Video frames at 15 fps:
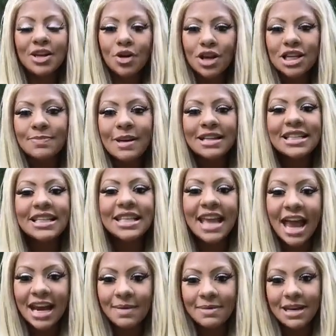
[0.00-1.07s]
the
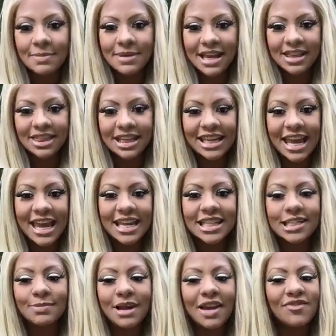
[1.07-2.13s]
enemy to be at the
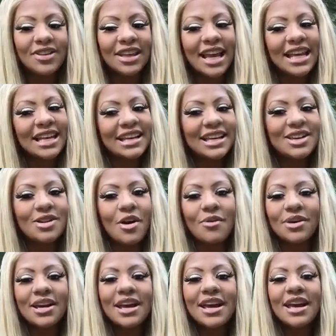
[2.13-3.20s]
gates, but I feel like,
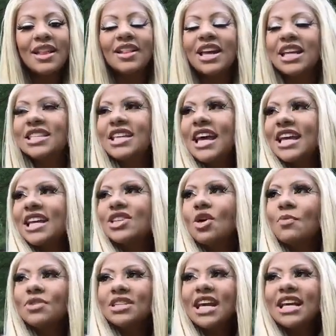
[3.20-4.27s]
it's
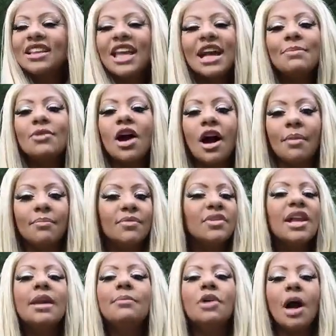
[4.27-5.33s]
almost like, let him come.
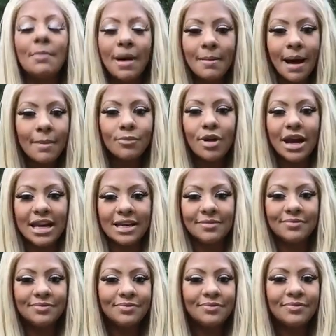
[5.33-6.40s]
Let him come. I'm ready.
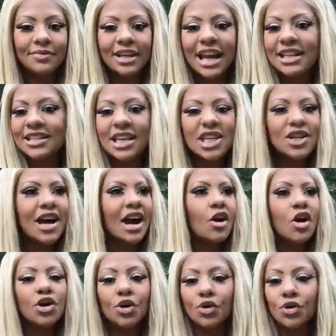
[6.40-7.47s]
It's like you got
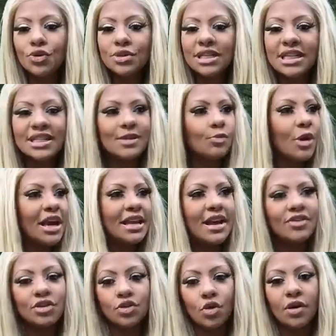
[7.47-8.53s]
all your Uzis waiting
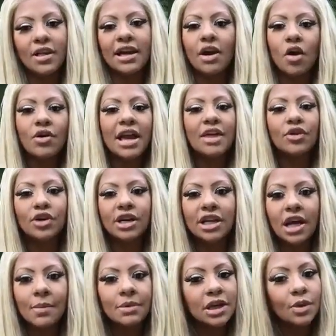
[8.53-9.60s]
out the door like, okay, they're going to
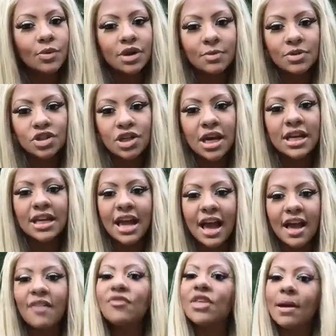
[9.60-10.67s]
come in here with a machete. Yeah,
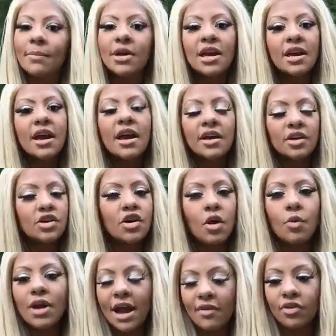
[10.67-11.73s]
F them. You know,
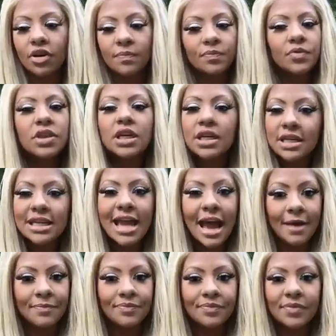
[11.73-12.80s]
whatever.
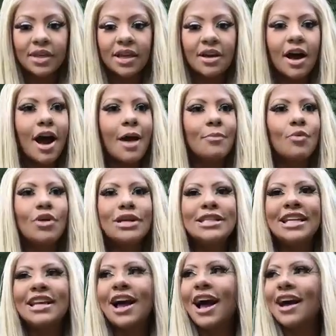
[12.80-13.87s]
Yeah. What is
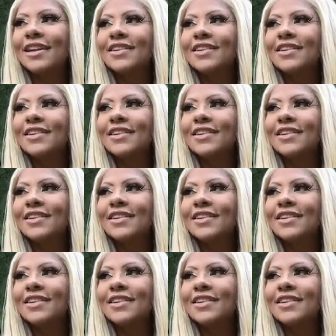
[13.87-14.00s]
it?